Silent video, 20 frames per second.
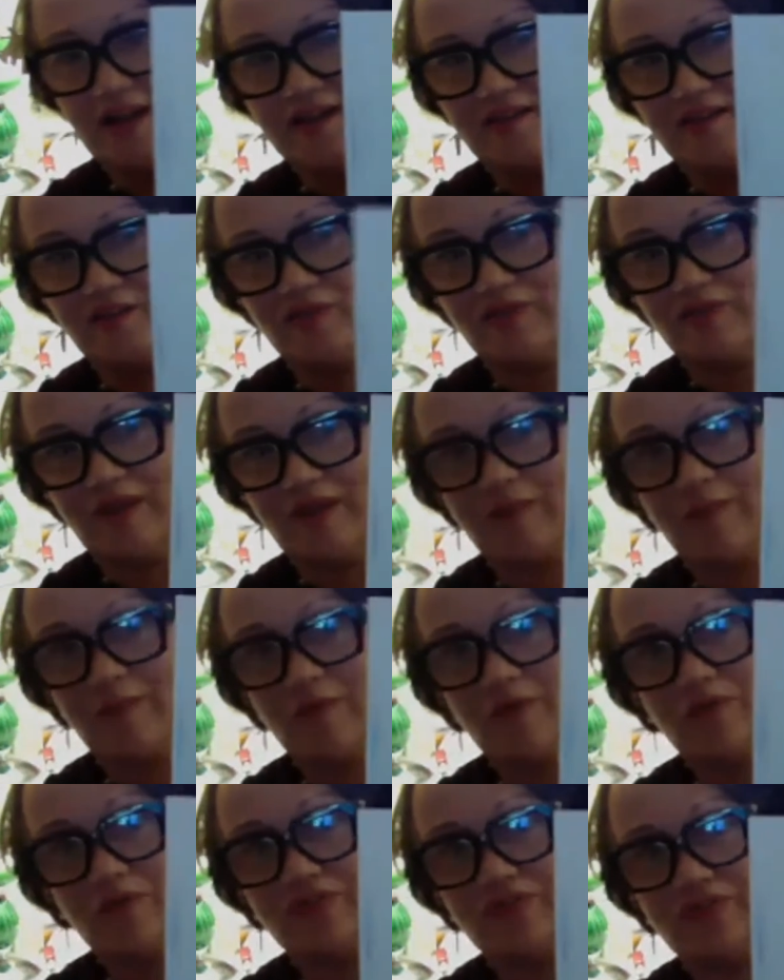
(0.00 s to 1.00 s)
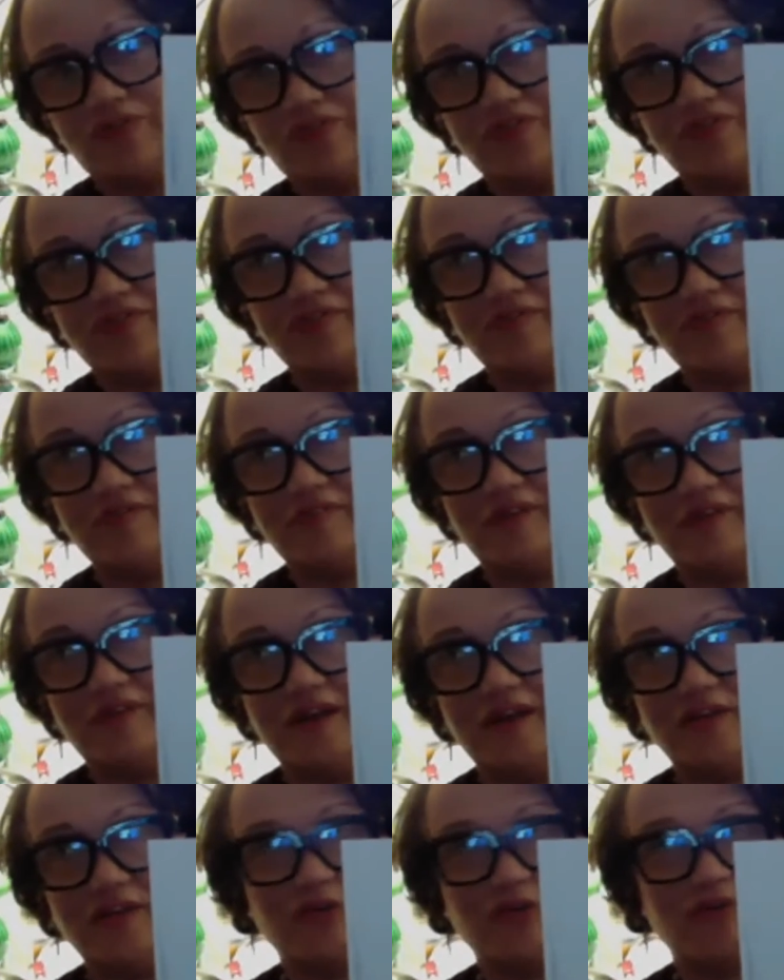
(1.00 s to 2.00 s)
rainbows
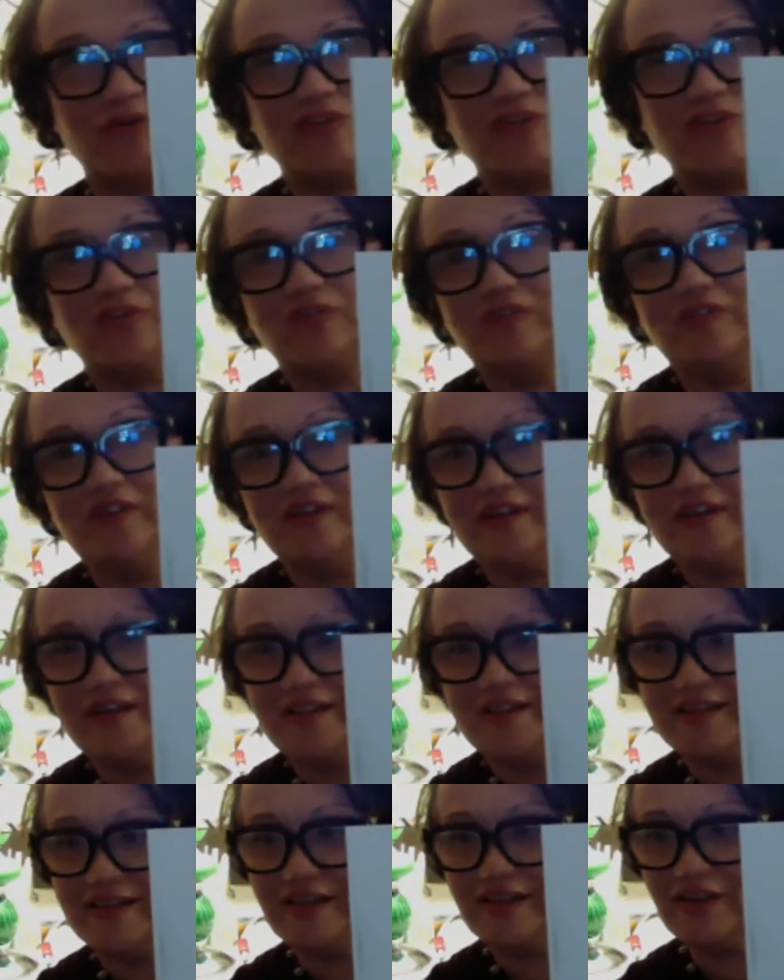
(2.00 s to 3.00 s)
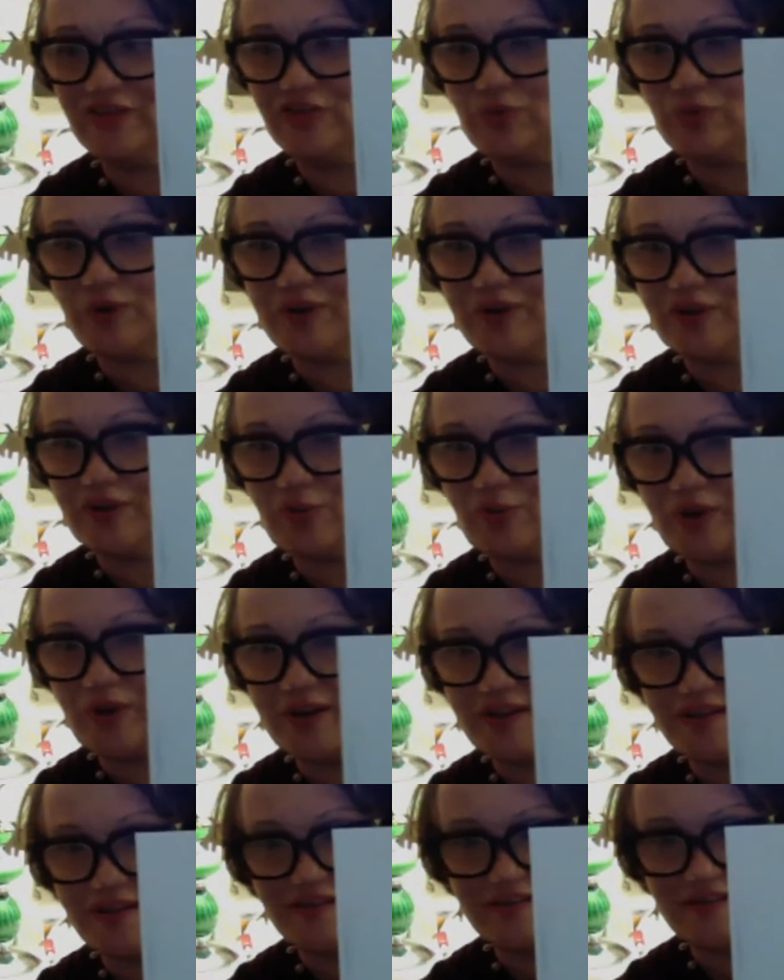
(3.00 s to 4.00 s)
during the year
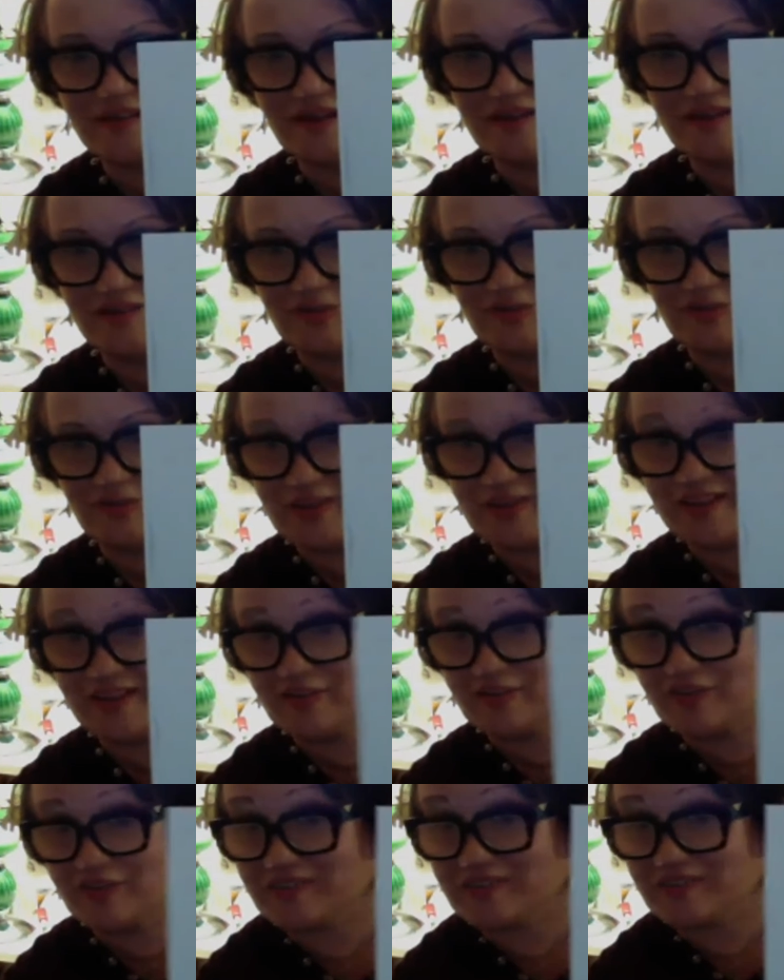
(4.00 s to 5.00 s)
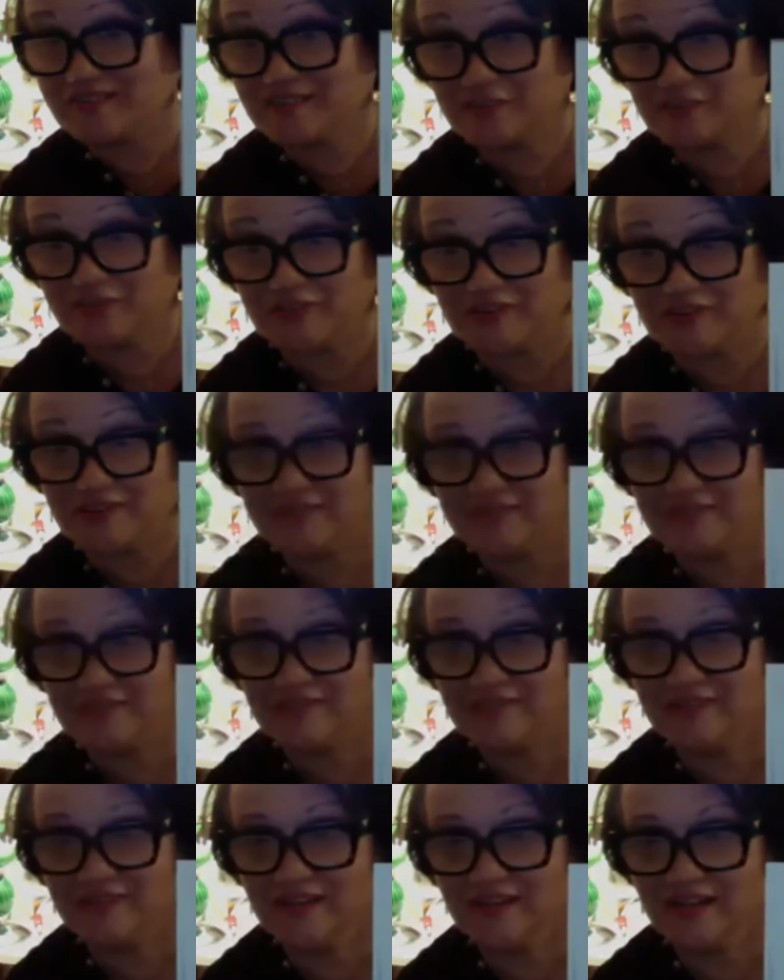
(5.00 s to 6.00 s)
2020 to me is very different.
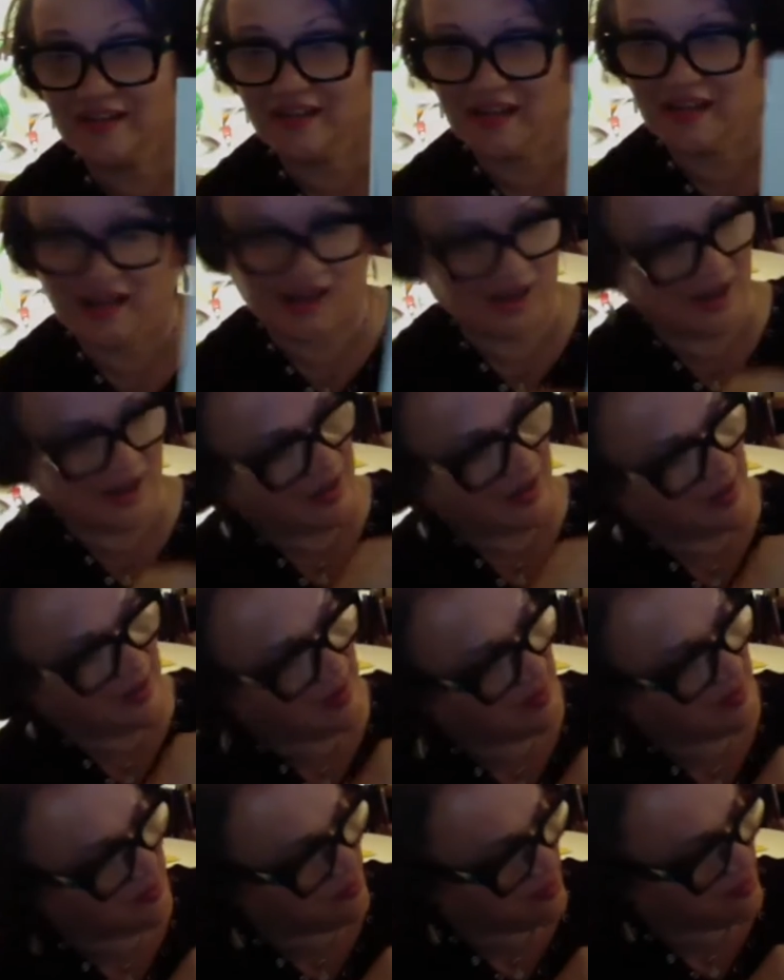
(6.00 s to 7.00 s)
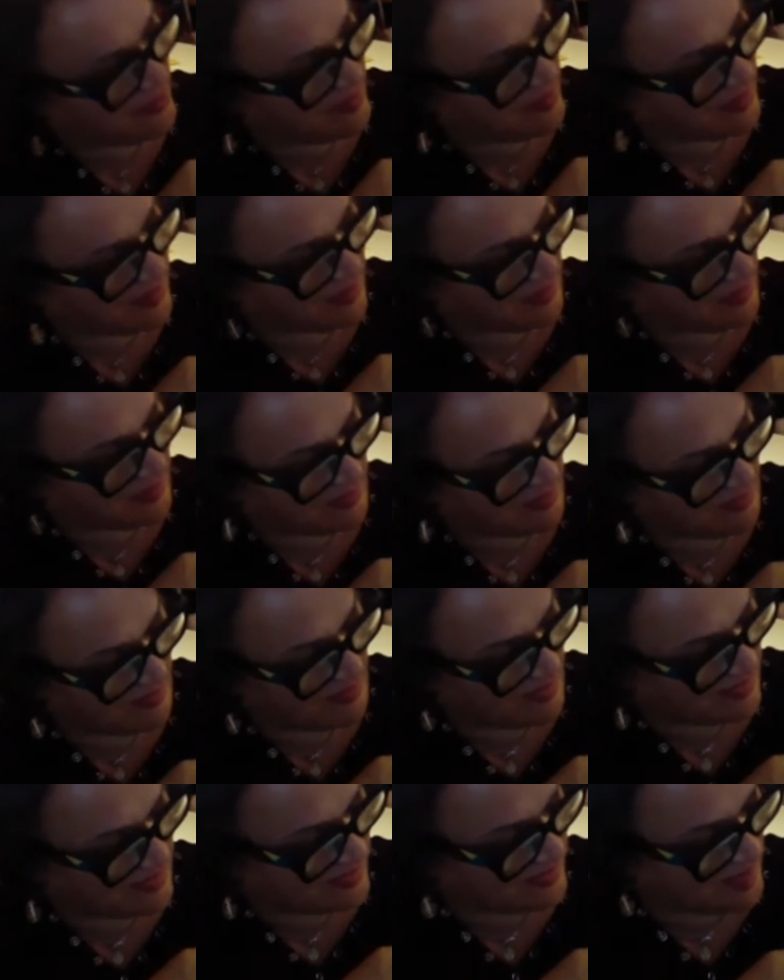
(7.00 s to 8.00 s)

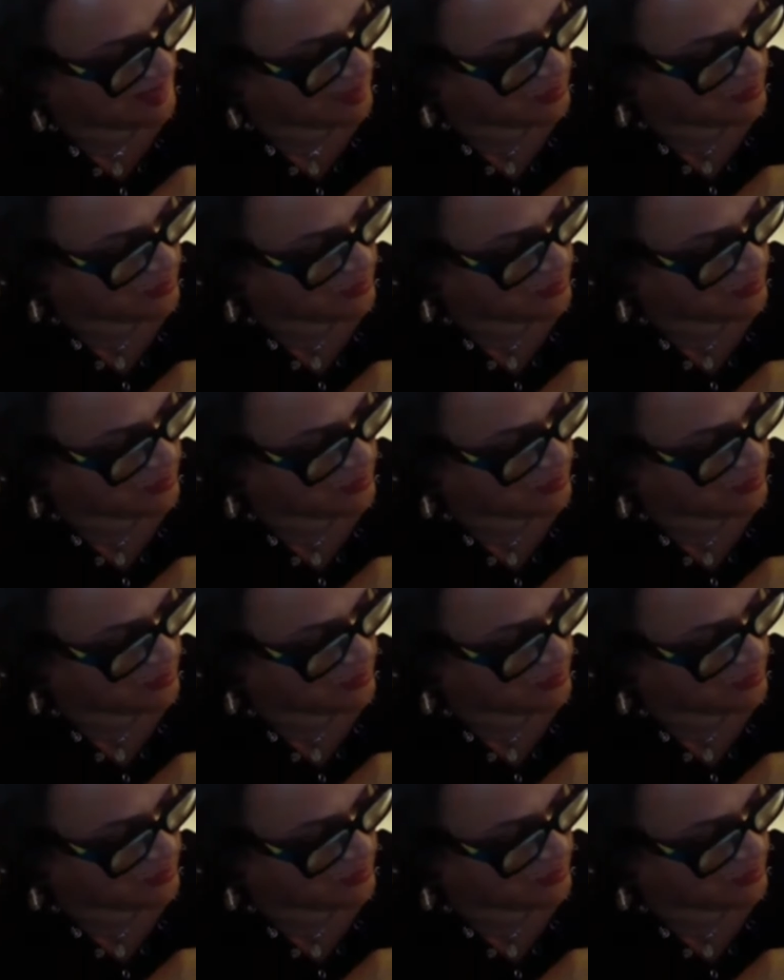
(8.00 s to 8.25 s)
It's not